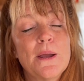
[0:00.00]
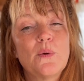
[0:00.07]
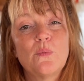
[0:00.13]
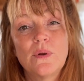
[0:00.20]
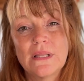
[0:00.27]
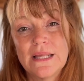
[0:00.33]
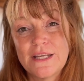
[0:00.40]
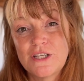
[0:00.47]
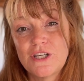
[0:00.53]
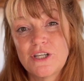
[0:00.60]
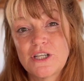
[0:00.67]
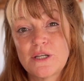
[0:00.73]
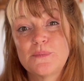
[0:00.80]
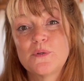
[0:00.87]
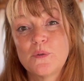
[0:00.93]

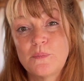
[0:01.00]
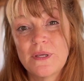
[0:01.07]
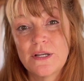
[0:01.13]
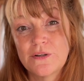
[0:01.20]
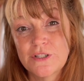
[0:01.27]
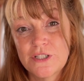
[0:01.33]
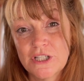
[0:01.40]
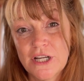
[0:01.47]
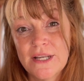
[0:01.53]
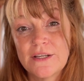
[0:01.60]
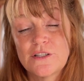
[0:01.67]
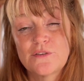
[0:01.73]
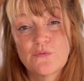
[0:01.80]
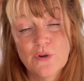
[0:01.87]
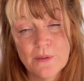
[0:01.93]
relationships with peers
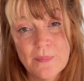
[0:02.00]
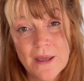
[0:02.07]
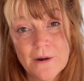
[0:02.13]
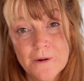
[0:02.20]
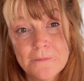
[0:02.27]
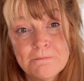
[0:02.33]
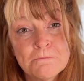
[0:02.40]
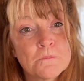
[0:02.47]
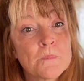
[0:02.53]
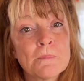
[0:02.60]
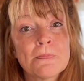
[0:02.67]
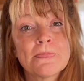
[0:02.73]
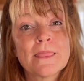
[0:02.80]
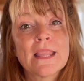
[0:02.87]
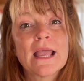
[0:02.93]
changed for the better.
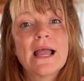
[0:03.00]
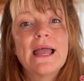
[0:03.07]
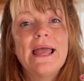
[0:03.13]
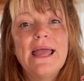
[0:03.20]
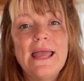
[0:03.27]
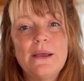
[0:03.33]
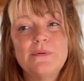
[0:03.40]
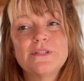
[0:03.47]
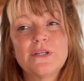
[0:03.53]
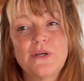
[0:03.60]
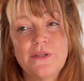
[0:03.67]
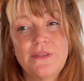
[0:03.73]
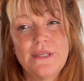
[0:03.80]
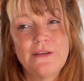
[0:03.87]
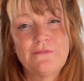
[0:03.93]
It was a
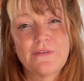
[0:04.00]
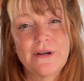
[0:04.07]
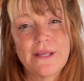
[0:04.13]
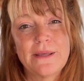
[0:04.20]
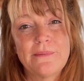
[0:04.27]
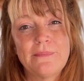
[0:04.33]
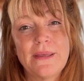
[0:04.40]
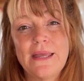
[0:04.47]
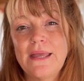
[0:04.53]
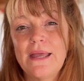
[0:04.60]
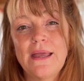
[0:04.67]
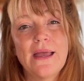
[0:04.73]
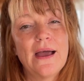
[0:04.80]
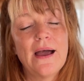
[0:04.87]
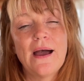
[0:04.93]
good thing for him.
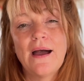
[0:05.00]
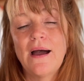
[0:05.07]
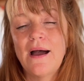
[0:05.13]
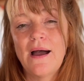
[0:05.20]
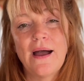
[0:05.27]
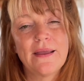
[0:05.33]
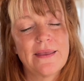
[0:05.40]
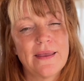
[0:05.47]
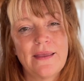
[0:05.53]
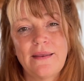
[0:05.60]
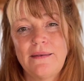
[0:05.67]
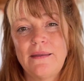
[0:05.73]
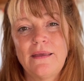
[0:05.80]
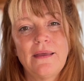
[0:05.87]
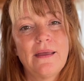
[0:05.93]

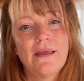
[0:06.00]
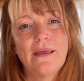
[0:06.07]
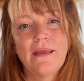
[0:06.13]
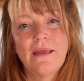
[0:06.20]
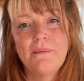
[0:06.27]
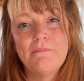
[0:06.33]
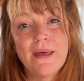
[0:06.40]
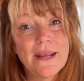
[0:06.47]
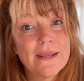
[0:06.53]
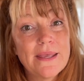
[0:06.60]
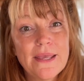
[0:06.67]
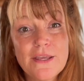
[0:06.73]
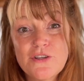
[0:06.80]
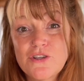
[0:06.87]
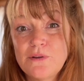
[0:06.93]
Again,
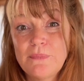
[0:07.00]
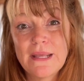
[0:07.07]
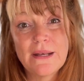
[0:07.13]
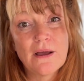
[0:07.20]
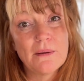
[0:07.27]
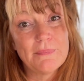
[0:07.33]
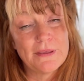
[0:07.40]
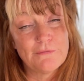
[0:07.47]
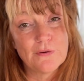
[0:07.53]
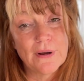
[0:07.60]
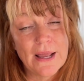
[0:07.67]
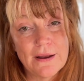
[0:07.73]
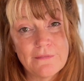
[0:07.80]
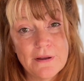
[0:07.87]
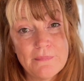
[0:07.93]
medication may not be for
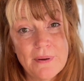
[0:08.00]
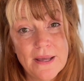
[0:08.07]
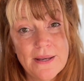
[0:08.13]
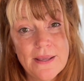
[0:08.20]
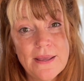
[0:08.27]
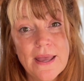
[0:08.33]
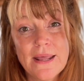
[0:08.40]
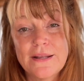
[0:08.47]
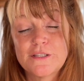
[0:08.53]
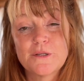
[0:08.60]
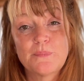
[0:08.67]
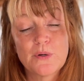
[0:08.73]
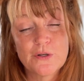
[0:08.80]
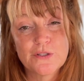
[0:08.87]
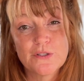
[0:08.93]
everybody, and it's a
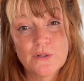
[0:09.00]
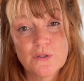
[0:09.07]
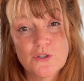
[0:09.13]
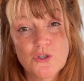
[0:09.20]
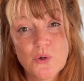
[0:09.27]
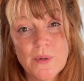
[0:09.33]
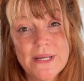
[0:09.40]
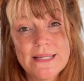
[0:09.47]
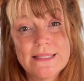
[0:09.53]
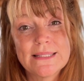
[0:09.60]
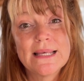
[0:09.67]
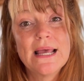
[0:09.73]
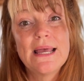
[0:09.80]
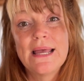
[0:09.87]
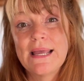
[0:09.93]
personal choice.
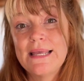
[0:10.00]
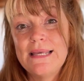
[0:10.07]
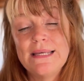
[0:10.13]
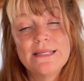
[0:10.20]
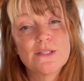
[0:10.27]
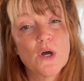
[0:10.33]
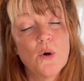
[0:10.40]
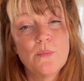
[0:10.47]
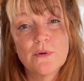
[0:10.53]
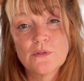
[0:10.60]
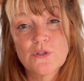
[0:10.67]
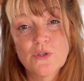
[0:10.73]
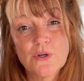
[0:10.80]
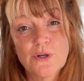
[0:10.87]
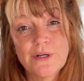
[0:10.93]
He's
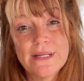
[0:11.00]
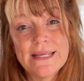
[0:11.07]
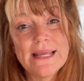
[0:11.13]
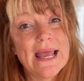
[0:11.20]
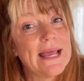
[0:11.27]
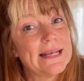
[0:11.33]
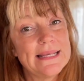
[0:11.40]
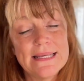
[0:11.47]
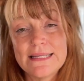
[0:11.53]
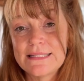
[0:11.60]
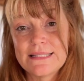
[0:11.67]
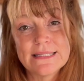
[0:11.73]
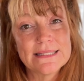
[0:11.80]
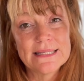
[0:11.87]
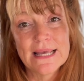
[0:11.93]
almost 30, and he's
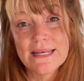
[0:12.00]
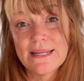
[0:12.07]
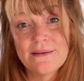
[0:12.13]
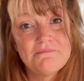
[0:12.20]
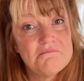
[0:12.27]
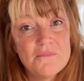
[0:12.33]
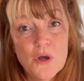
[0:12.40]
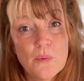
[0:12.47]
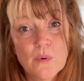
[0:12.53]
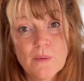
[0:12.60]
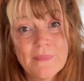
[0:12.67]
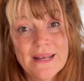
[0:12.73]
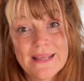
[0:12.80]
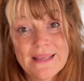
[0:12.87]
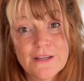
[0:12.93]
decided no more
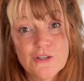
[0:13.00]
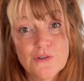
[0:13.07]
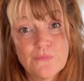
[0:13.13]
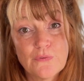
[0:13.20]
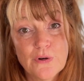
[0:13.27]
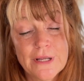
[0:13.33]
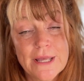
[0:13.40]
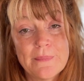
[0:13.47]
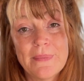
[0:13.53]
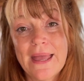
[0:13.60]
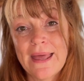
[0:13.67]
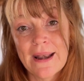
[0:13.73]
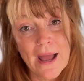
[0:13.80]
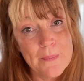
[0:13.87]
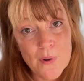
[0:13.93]
medication for him.
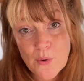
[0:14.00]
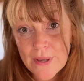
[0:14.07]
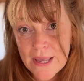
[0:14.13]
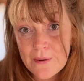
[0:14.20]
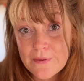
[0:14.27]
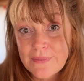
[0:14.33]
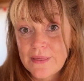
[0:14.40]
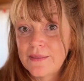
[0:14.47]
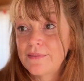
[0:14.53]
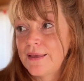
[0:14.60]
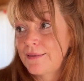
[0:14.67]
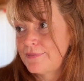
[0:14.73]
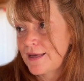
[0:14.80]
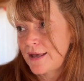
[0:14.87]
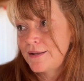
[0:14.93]
And I'm okay with it.
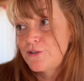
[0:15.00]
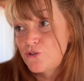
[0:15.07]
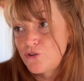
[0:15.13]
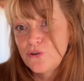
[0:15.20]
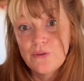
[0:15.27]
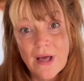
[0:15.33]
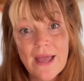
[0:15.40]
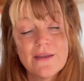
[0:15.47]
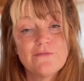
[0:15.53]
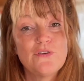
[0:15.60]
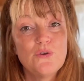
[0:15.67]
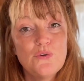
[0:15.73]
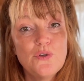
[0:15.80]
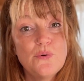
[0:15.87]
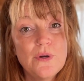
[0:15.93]
Like, that is your life.
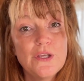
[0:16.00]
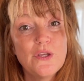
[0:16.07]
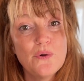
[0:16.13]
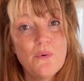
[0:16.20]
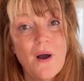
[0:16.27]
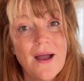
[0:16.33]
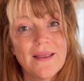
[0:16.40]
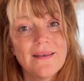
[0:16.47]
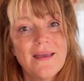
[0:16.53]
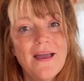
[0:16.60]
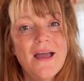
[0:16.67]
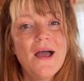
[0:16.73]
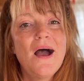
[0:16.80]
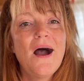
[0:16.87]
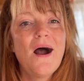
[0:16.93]
You do what you want.
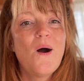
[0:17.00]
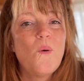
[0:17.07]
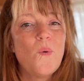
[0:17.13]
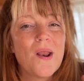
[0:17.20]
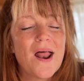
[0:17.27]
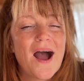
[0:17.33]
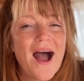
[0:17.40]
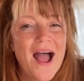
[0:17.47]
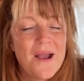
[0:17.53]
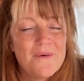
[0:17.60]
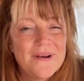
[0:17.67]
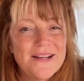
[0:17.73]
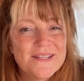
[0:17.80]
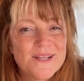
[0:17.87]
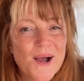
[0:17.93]
What I
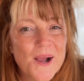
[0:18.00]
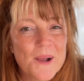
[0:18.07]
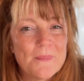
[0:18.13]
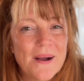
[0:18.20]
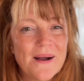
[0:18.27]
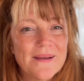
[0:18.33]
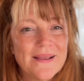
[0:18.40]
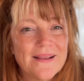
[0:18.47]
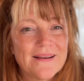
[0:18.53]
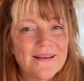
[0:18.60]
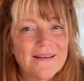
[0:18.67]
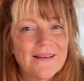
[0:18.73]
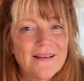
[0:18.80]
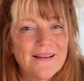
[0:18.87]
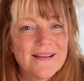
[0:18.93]
want to talk about
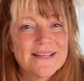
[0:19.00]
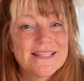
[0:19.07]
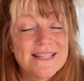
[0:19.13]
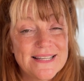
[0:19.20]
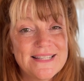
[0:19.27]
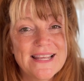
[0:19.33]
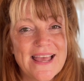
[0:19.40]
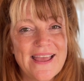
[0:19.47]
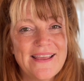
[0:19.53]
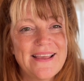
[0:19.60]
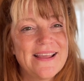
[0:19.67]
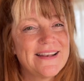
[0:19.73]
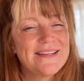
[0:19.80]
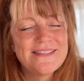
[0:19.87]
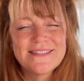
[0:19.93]
here today,
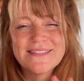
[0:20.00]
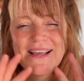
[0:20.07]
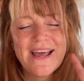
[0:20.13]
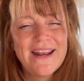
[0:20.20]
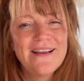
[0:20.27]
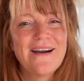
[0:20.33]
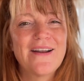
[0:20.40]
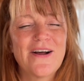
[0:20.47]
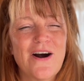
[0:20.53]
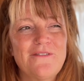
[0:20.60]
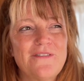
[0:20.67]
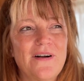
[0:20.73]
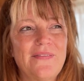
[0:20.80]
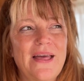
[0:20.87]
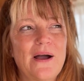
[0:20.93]
and it just kind of got off
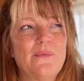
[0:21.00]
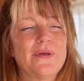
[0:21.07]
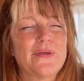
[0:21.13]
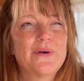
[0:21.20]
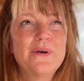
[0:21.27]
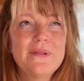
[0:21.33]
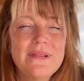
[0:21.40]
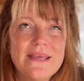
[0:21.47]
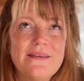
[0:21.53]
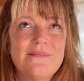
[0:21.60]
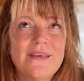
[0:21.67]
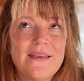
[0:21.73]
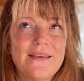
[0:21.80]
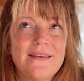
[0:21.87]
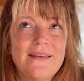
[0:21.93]
on that with her
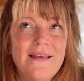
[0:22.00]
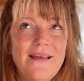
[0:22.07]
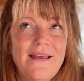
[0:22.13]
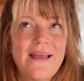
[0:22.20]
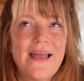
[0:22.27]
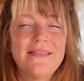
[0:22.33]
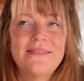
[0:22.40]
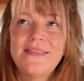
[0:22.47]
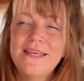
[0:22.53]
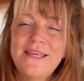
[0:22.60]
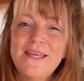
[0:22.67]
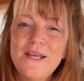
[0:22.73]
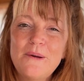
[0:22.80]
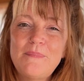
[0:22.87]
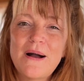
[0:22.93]
leaving and
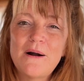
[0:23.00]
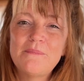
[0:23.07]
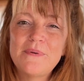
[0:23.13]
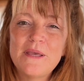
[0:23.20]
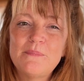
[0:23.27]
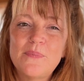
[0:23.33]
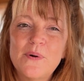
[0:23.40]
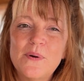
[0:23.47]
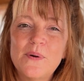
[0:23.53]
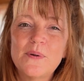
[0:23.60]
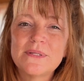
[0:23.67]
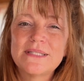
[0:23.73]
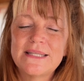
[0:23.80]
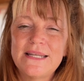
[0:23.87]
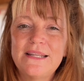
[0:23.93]
thinking about people
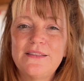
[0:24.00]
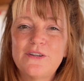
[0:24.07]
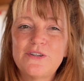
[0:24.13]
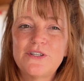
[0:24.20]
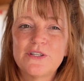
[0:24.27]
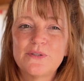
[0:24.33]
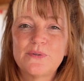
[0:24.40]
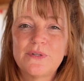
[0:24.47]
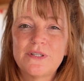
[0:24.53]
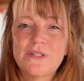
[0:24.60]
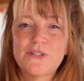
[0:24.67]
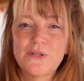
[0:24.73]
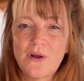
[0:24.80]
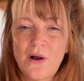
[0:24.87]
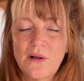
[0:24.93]
sending their children
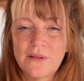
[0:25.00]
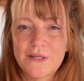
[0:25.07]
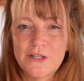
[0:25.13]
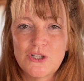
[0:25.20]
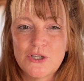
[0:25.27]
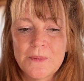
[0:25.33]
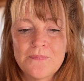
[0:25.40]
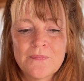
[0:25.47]
to college,